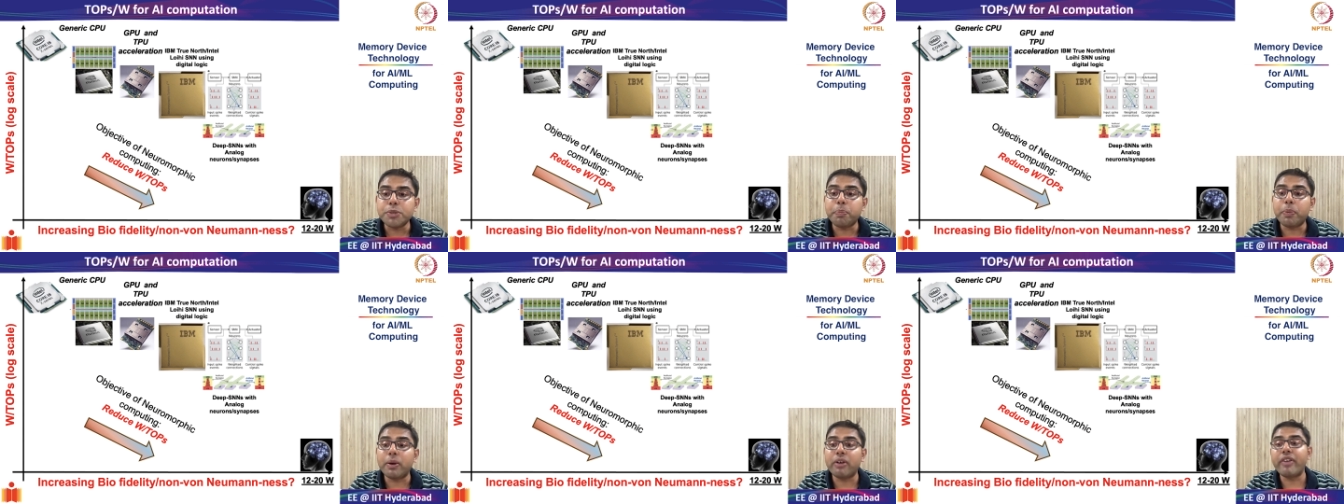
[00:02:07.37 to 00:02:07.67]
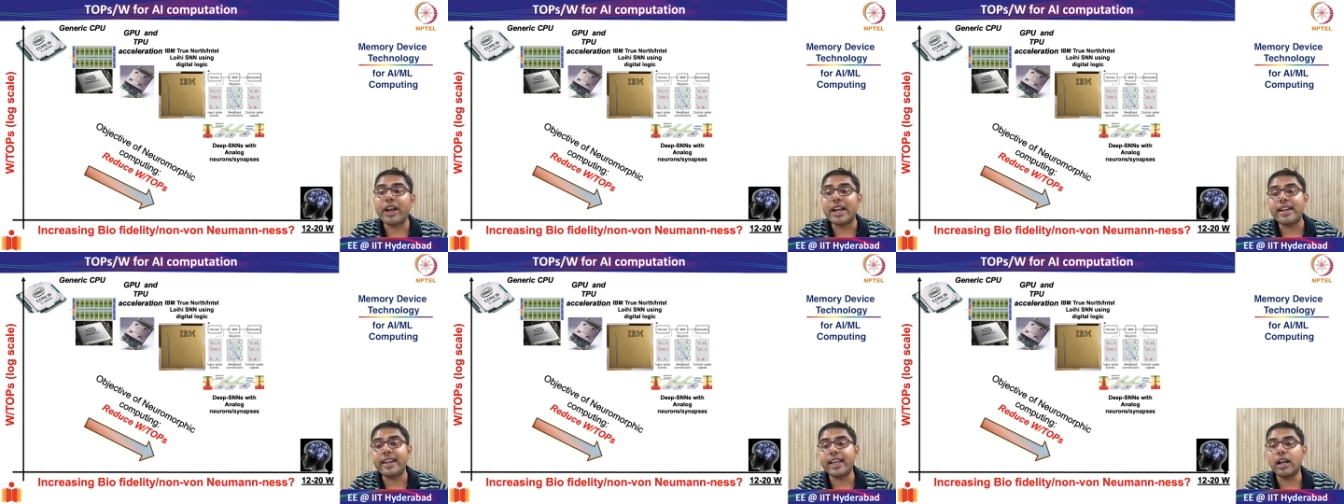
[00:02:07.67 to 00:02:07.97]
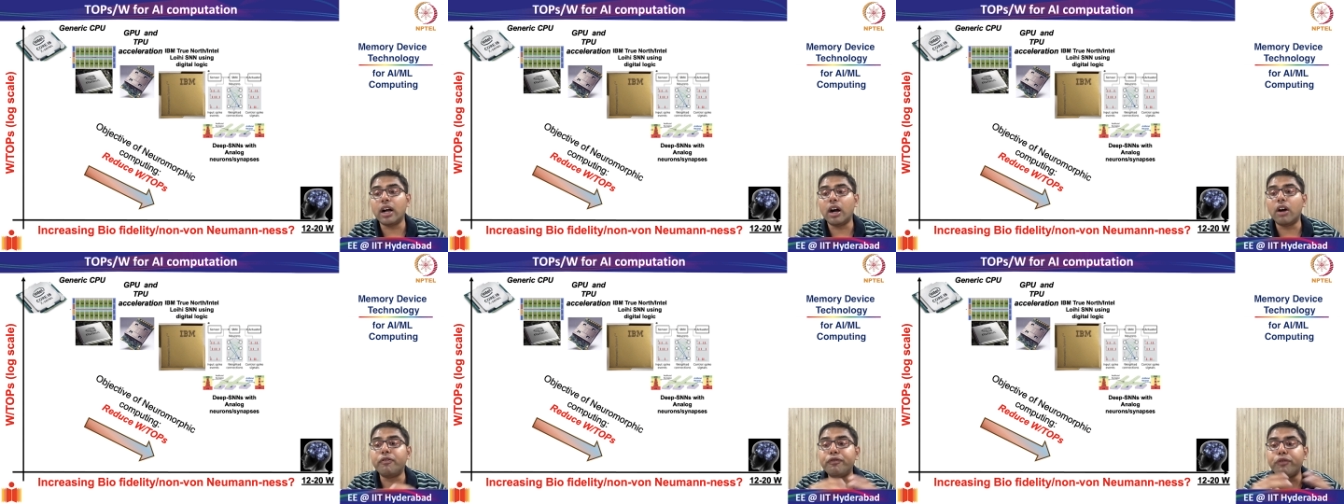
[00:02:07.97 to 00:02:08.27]

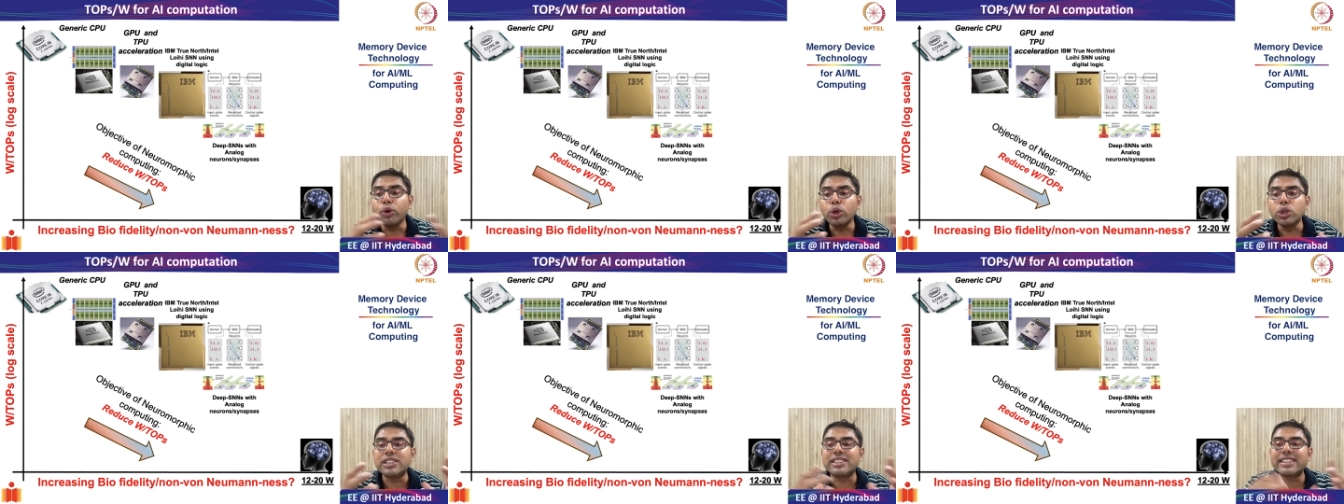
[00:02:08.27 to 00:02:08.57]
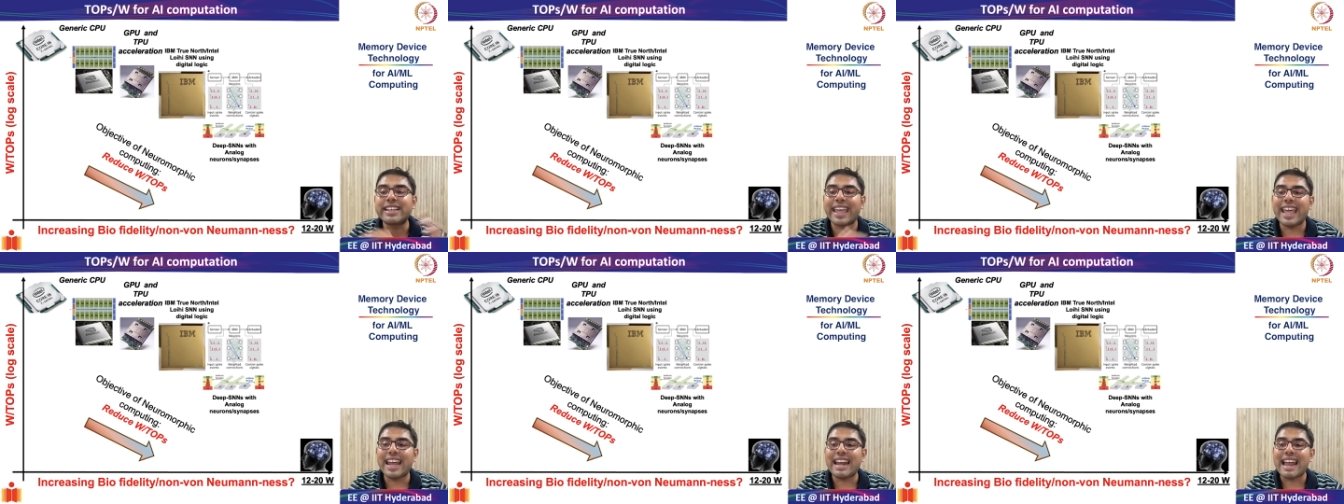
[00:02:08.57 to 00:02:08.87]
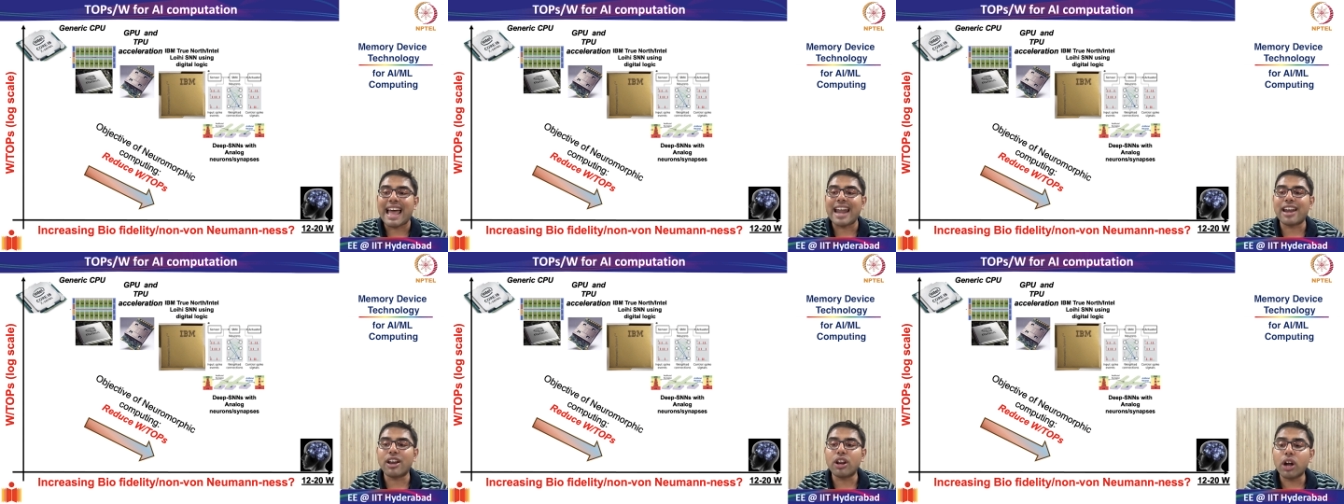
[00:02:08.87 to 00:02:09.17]
preventing a full-scale
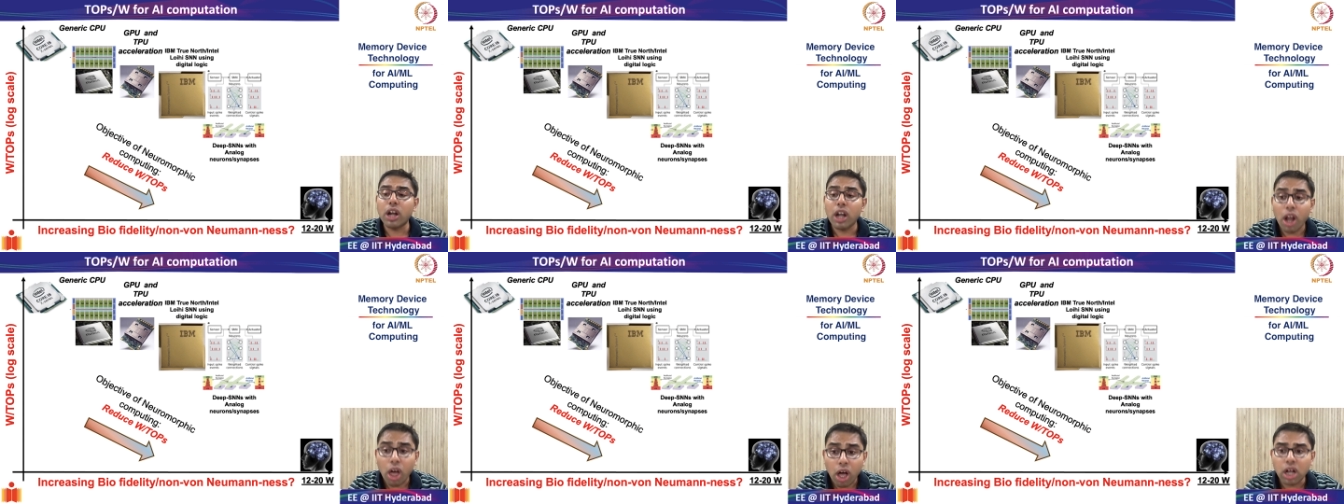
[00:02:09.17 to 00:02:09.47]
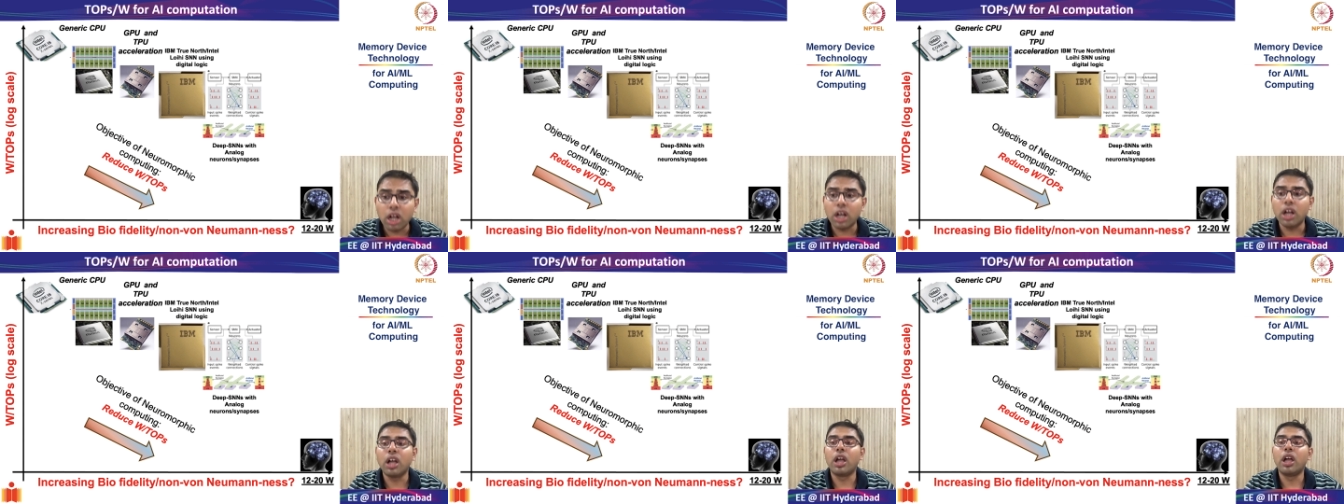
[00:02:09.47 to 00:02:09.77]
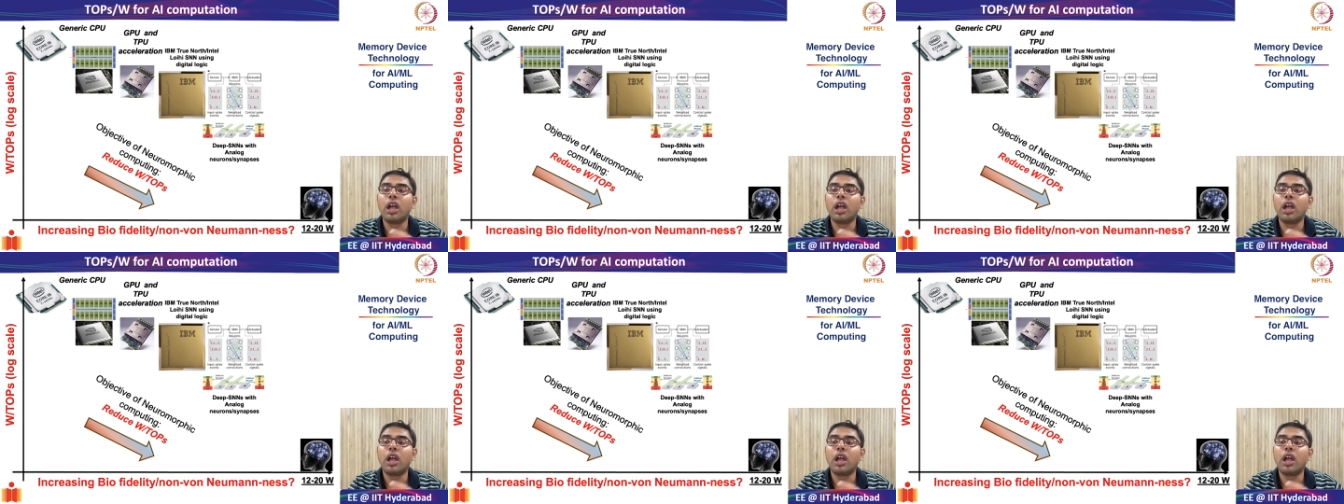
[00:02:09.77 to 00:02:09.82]
analog